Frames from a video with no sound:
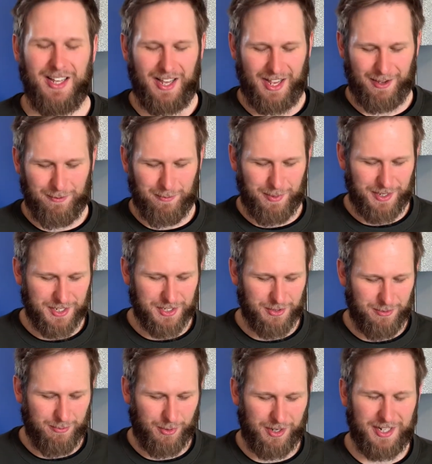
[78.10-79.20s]
Um, but it's so
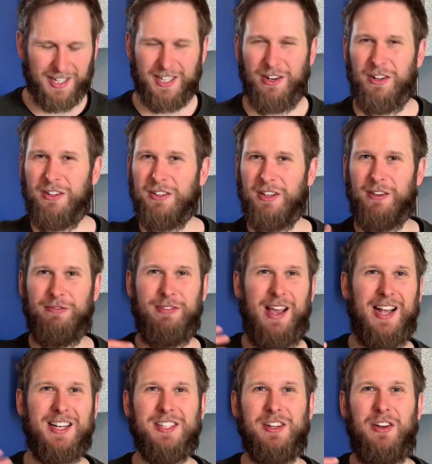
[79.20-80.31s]
important. It can all
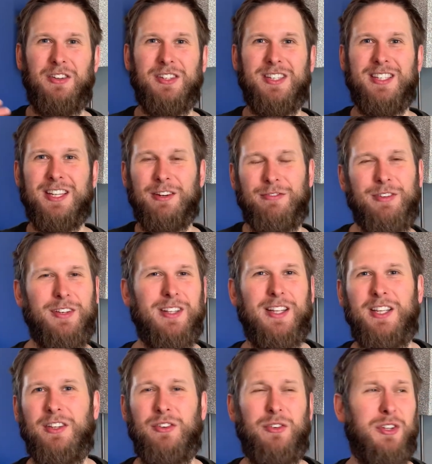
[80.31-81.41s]
affect us all
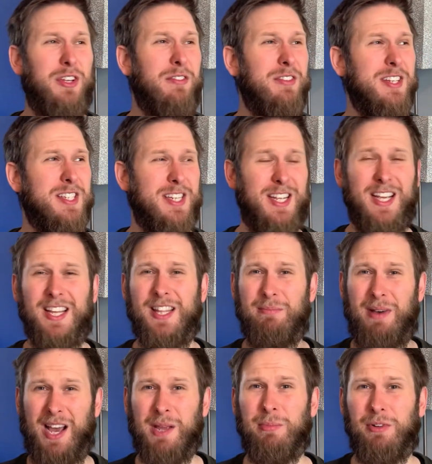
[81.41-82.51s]
differently. You know, you even see it in the
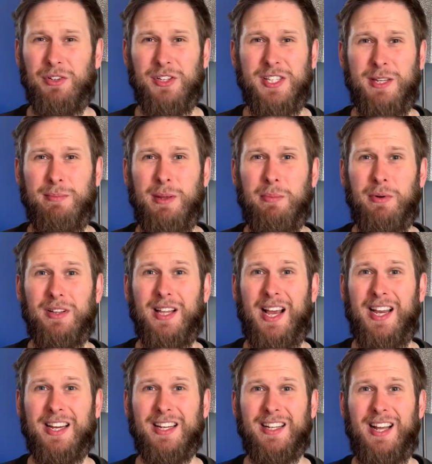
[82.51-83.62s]
Bible. You see people
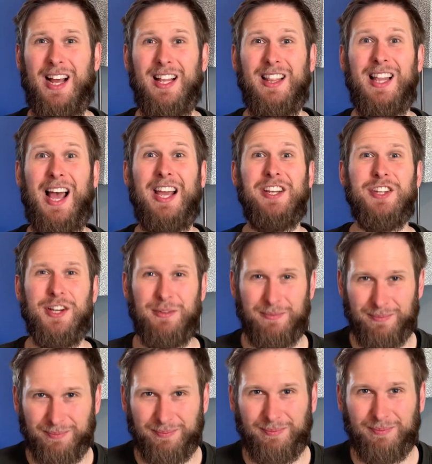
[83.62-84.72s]
like Elijah,
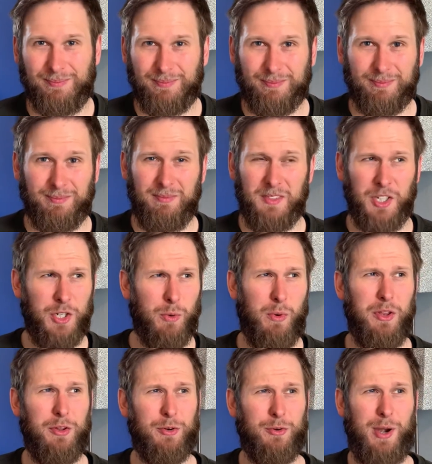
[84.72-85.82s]
you know, one
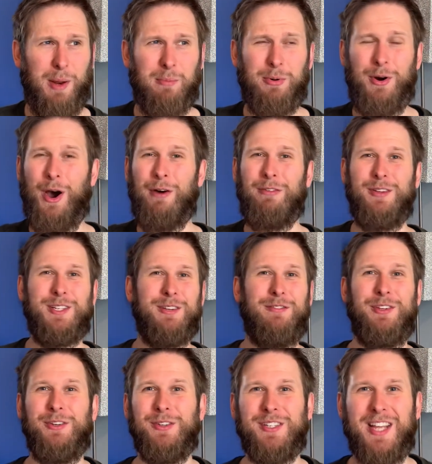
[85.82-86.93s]
of the great prophets of
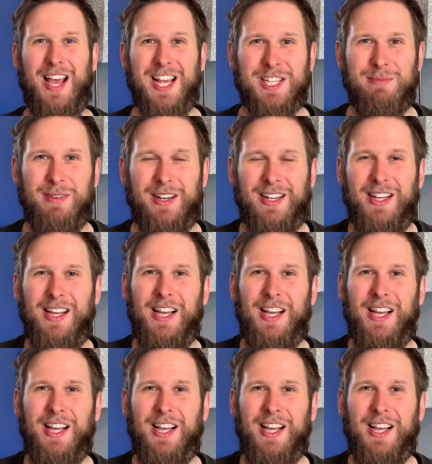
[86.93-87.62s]
the Old Testament.